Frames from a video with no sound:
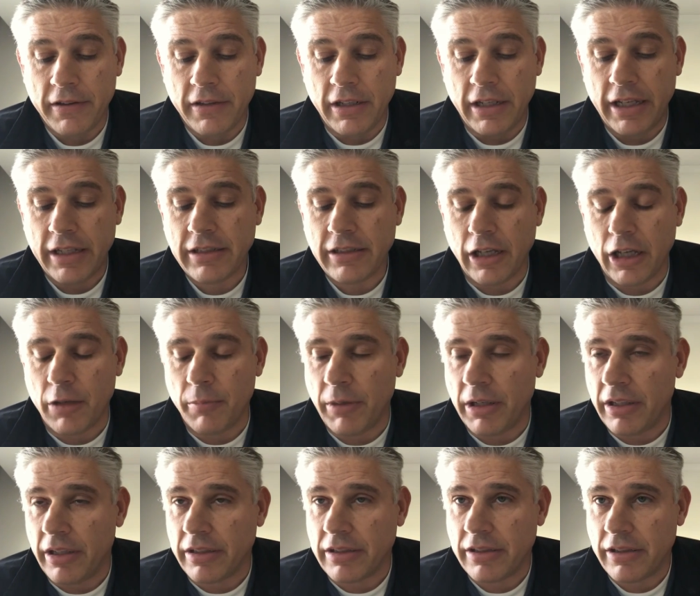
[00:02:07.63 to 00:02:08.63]
The next item
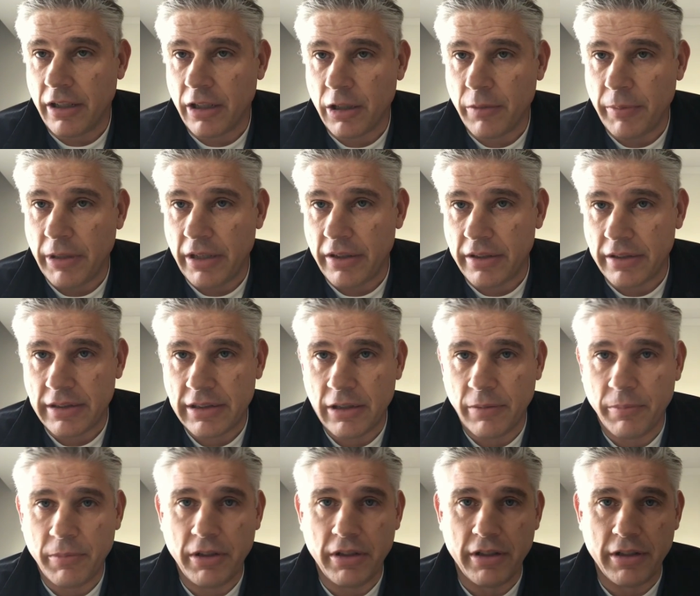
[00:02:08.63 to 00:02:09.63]
I'd like to talk about is
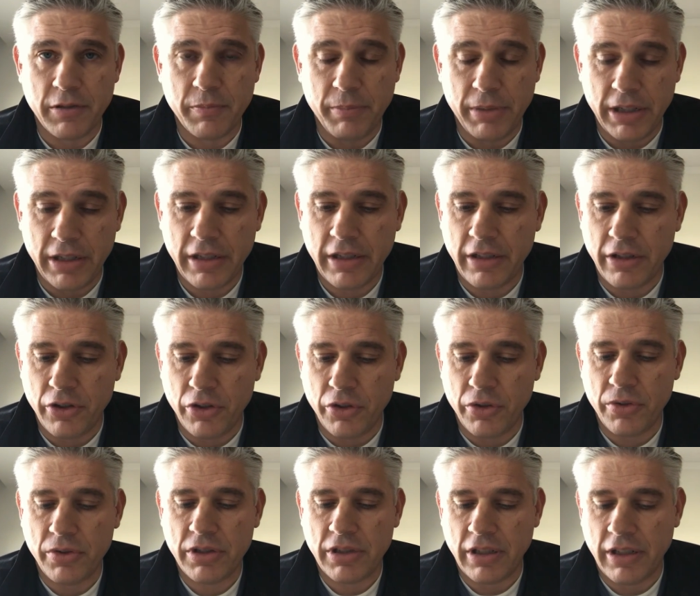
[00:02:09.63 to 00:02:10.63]
something that's big in the
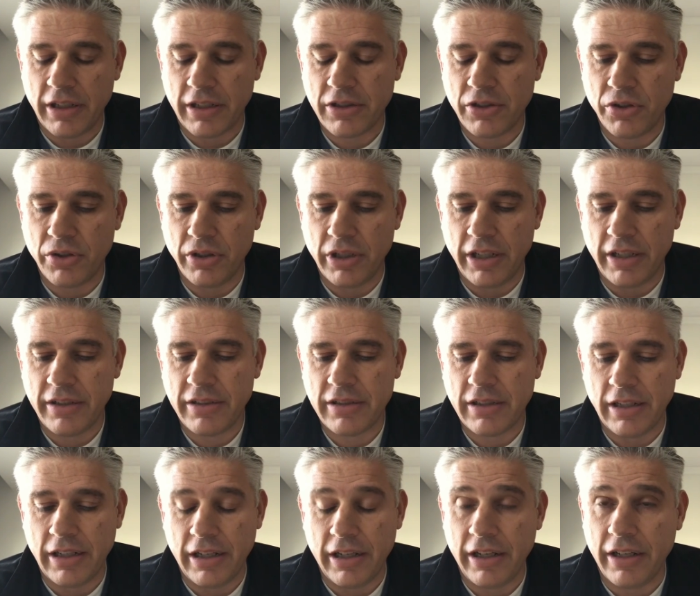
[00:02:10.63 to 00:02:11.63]
news the next 2 days,
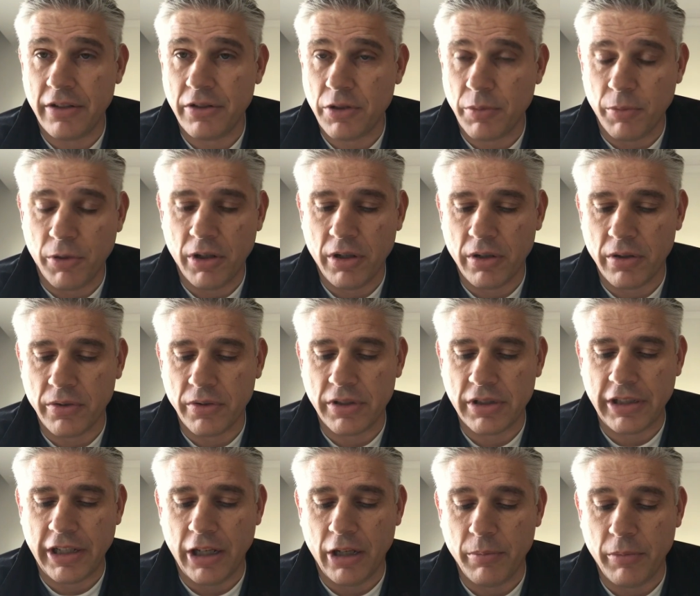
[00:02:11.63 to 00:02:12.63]
today and tomorrow,
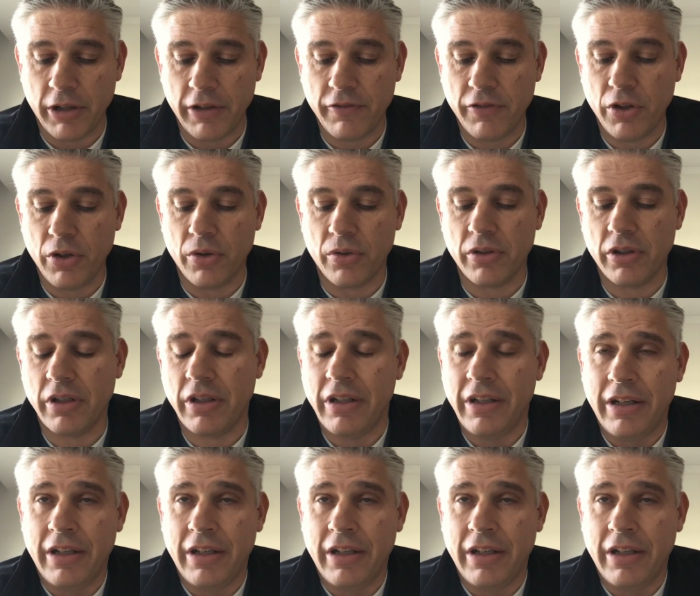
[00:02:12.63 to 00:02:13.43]
is Count My Vote.